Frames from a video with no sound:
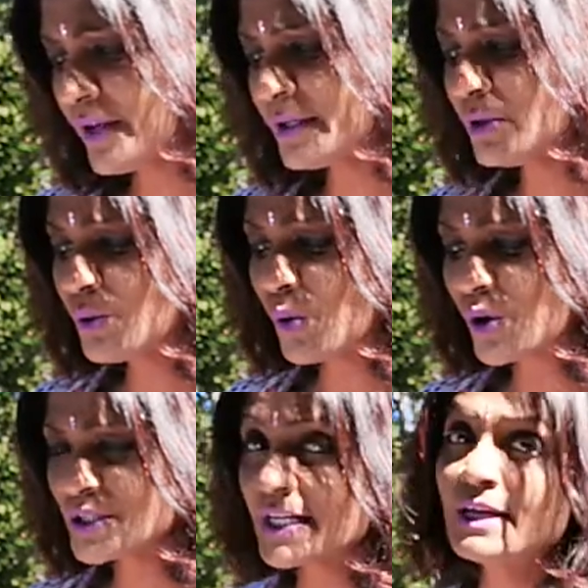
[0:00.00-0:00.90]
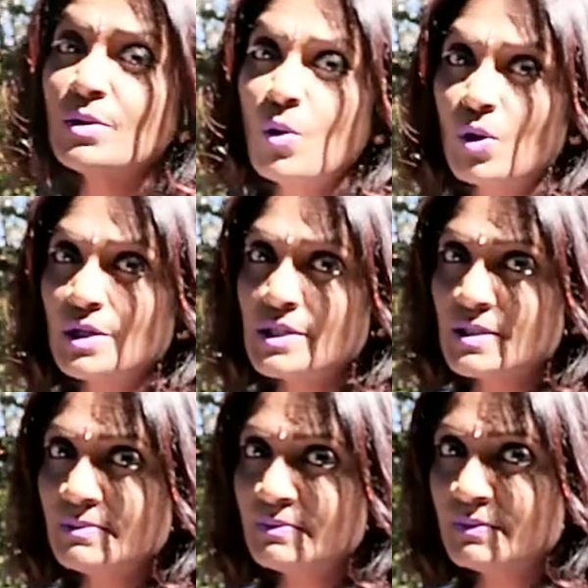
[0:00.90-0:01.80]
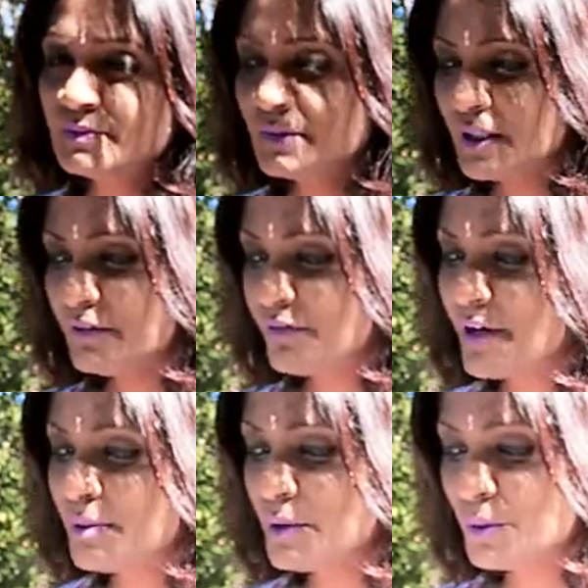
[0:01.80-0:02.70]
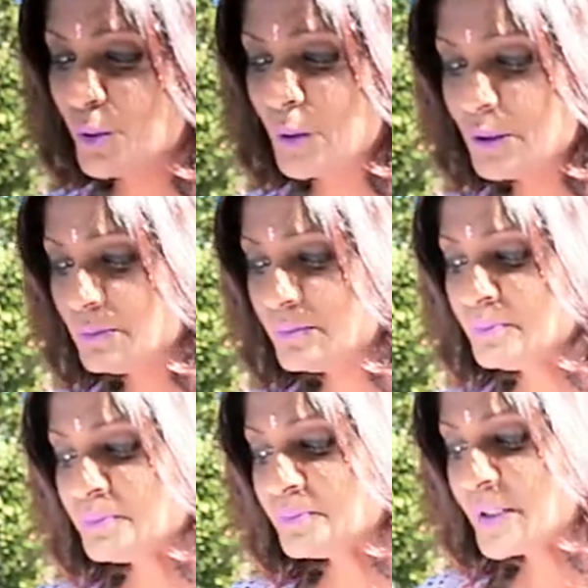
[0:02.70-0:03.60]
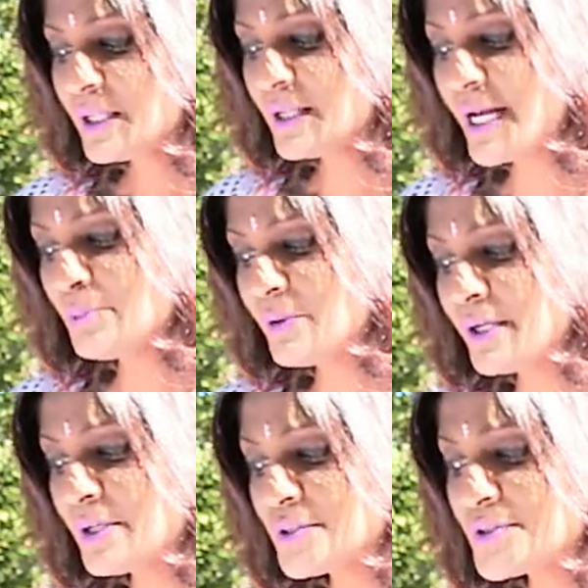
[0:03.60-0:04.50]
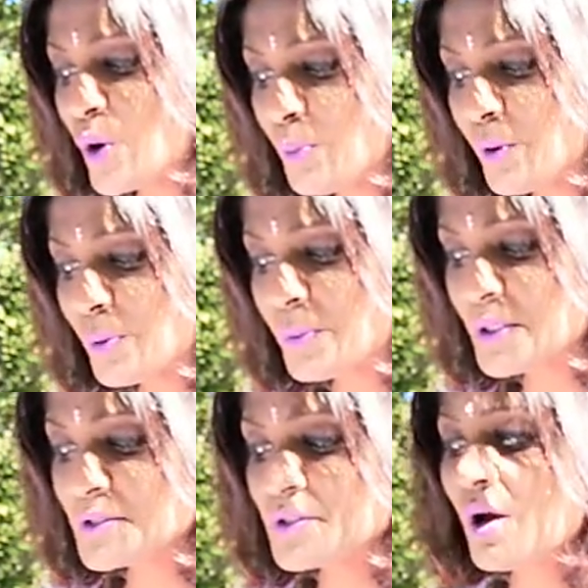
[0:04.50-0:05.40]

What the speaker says: candle quartz and quartz. Okay, very minimal. Light bringer, soul purpose,